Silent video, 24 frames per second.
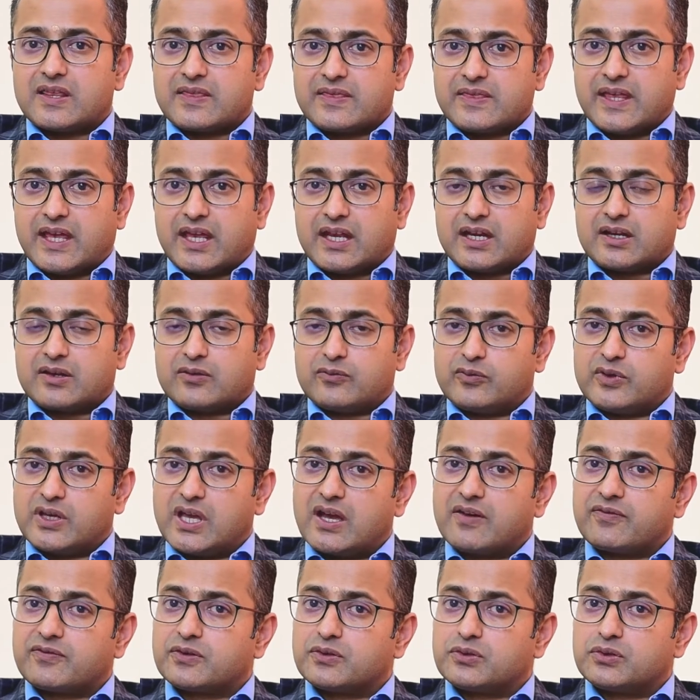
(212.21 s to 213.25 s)
then we
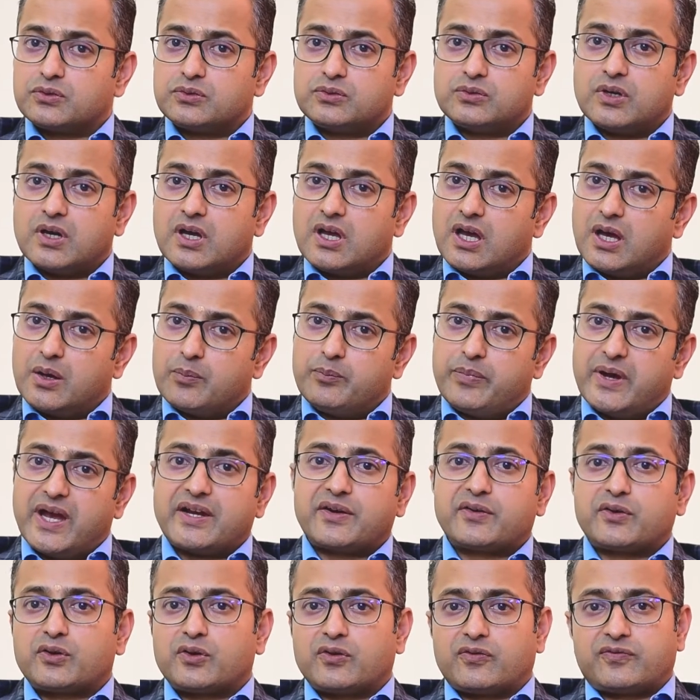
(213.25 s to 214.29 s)
have to do a
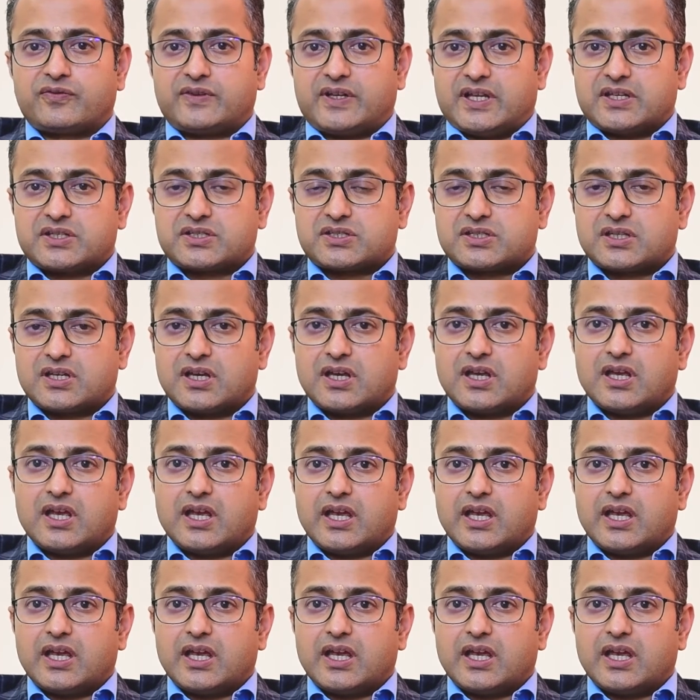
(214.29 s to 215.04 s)
battery of tests,